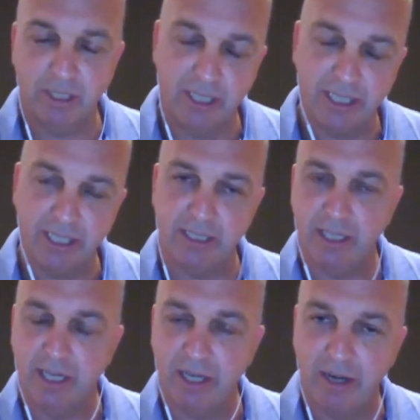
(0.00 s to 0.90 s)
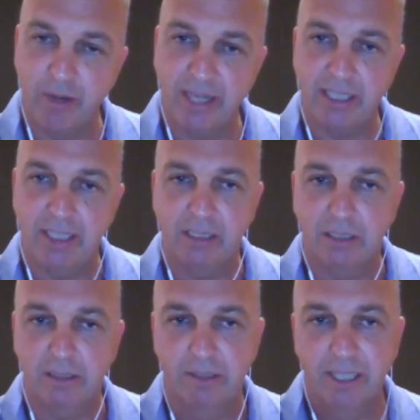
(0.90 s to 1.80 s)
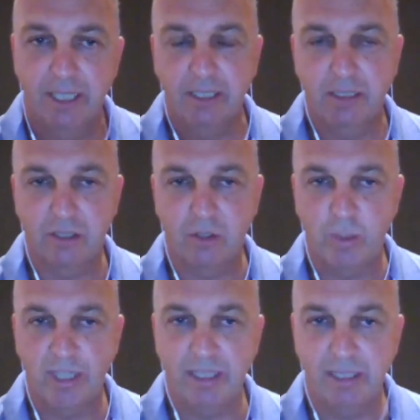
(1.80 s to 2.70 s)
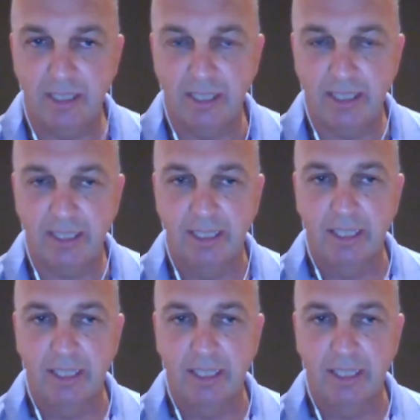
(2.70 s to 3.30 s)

So like I said, I went into Sweden in the